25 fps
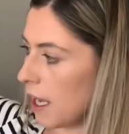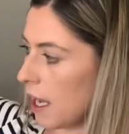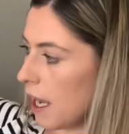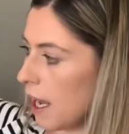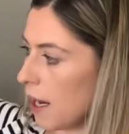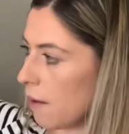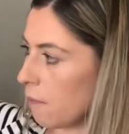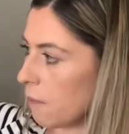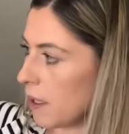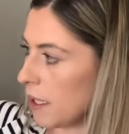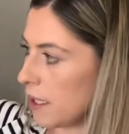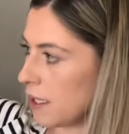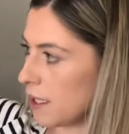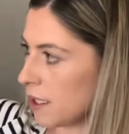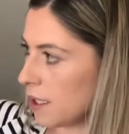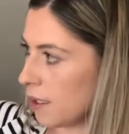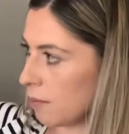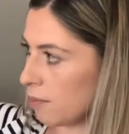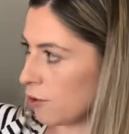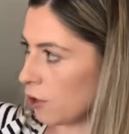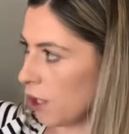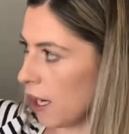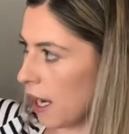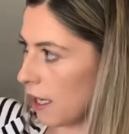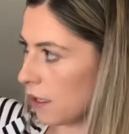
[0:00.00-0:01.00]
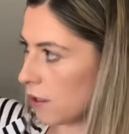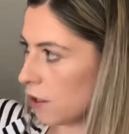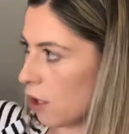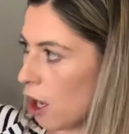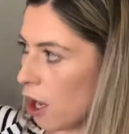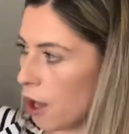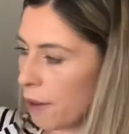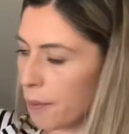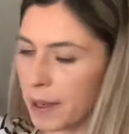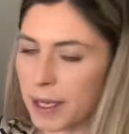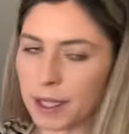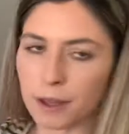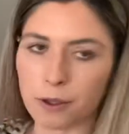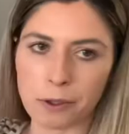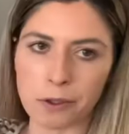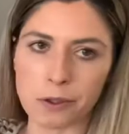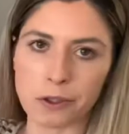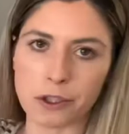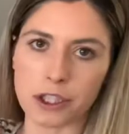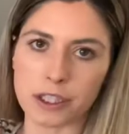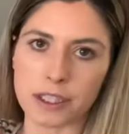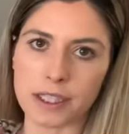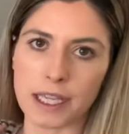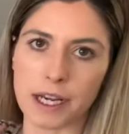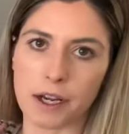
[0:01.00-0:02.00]
and we subtract all the way through
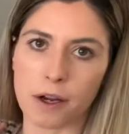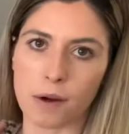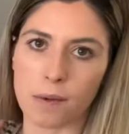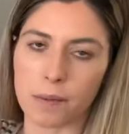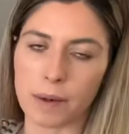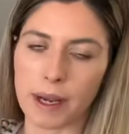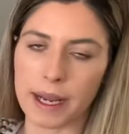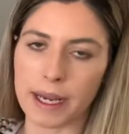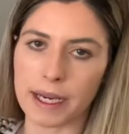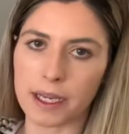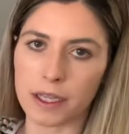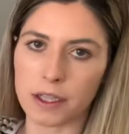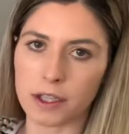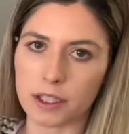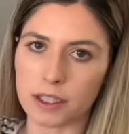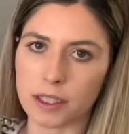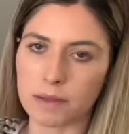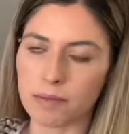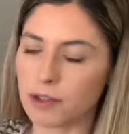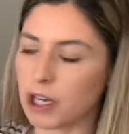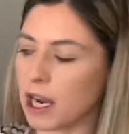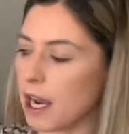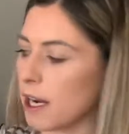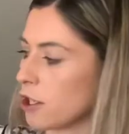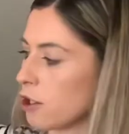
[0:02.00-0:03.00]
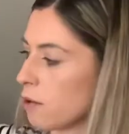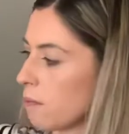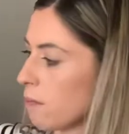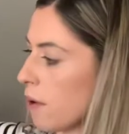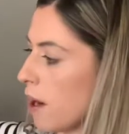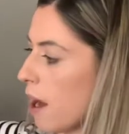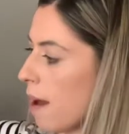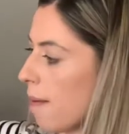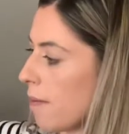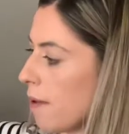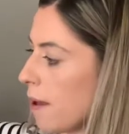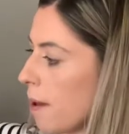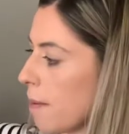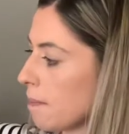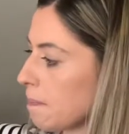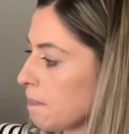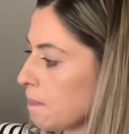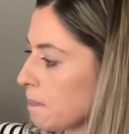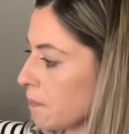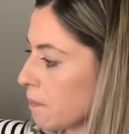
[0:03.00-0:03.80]
just like a regular subtraction problem,